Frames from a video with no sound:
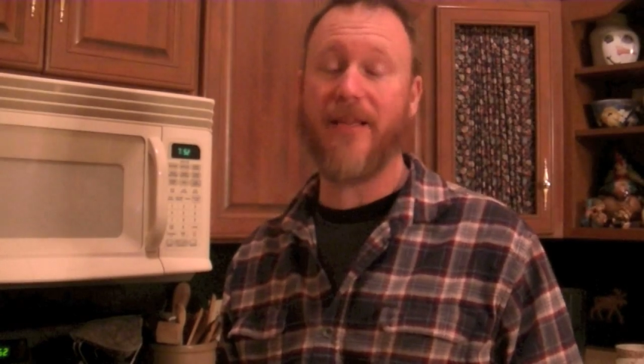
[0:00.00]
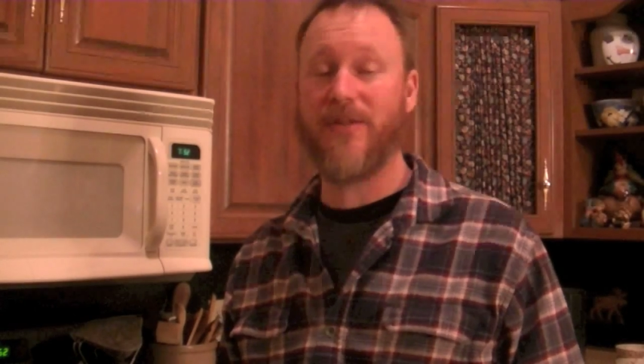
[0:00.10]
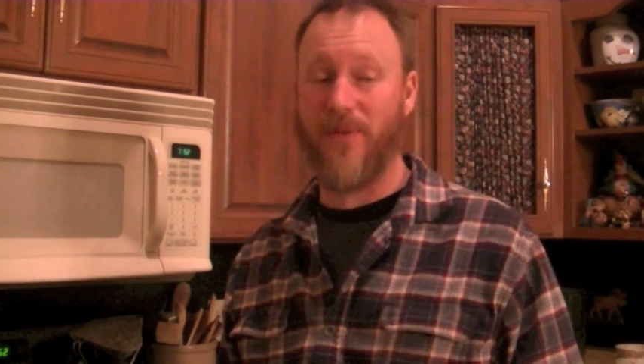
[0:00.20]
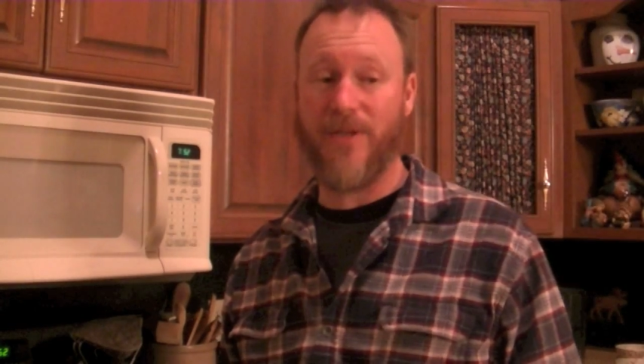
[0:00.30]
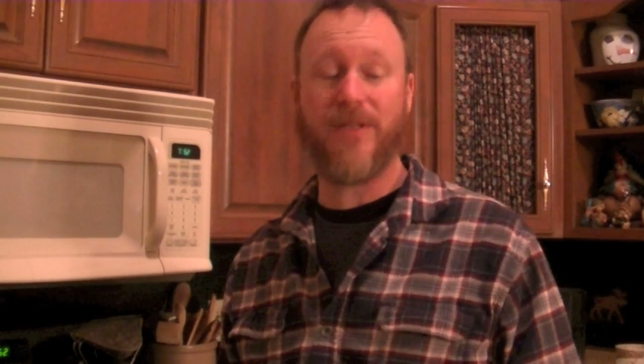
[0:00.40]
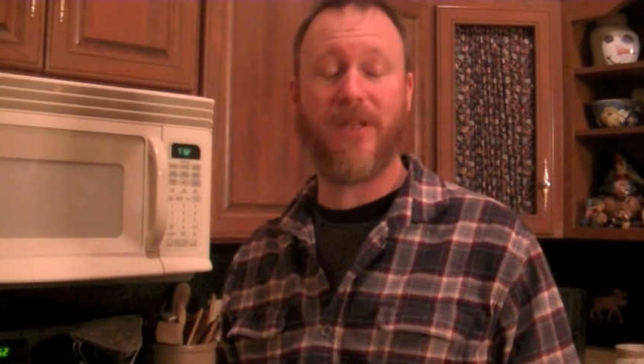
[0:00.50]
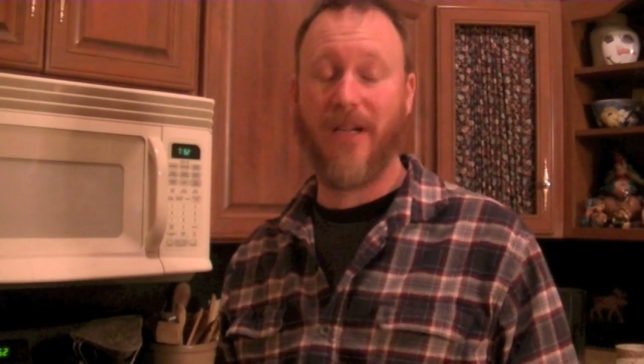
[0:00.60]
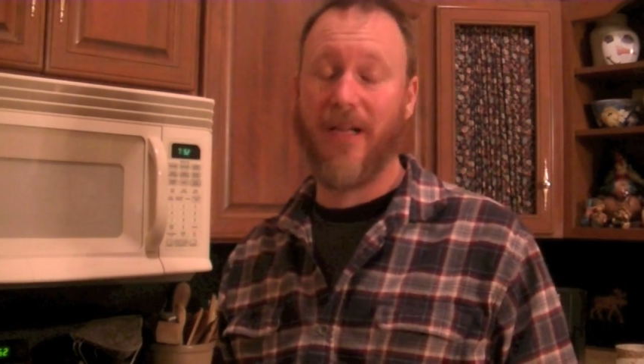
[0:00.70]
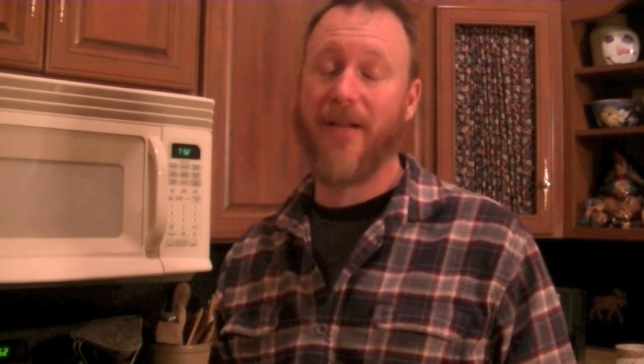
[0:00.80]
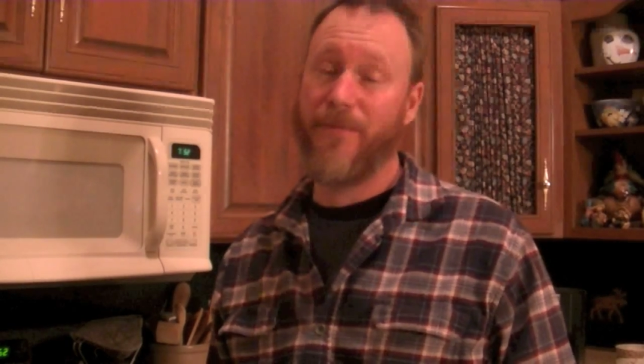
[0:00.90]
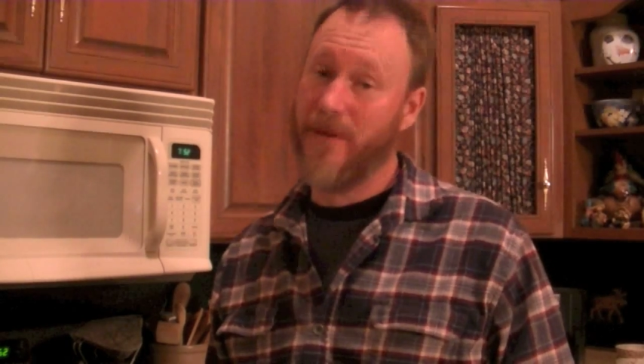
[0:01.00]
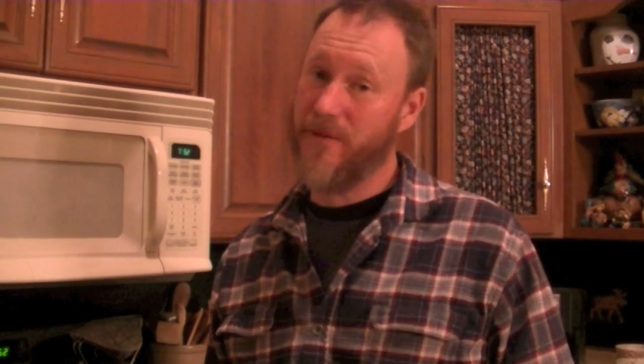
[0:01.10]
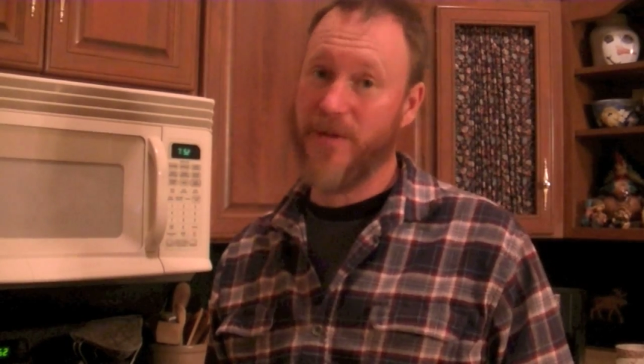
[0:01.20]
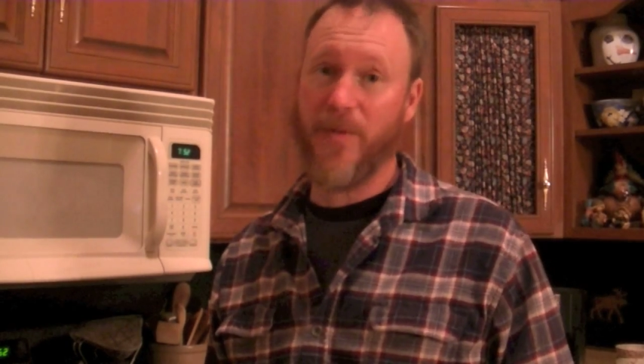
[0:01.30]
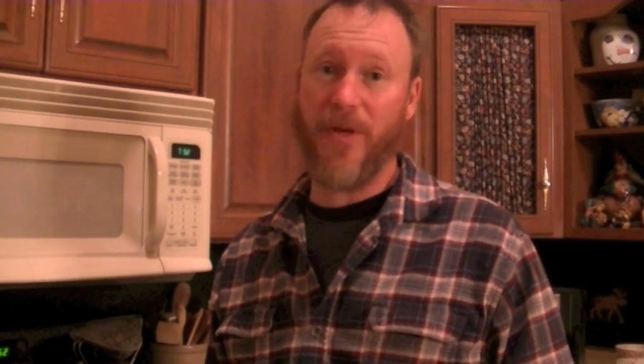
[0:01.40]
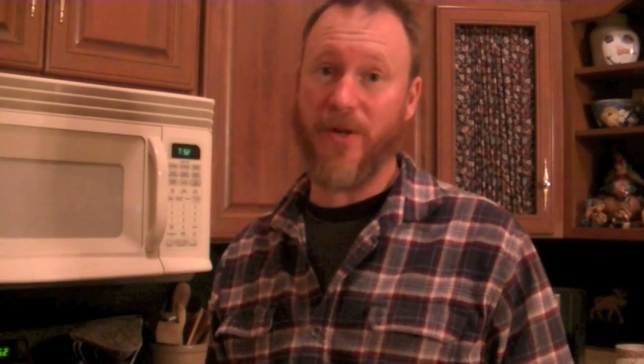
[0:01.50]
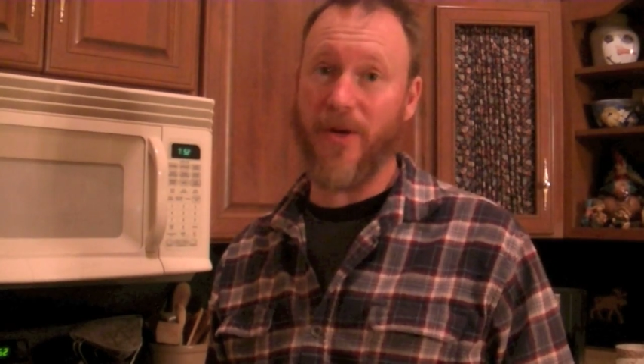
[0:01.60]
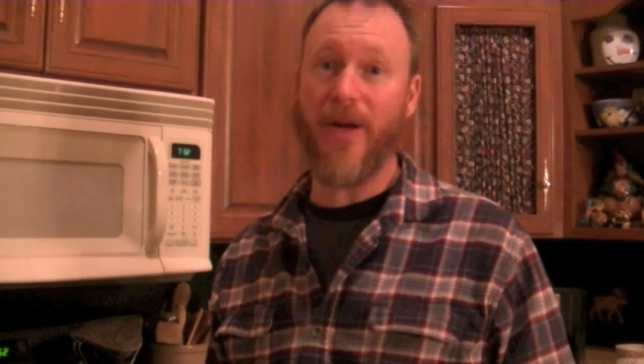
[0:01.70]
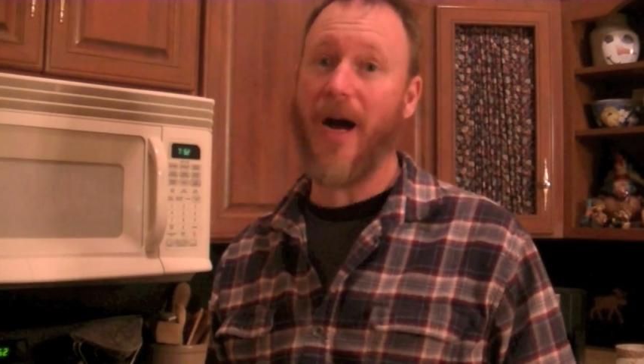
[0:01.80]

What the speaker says: This was pretty good.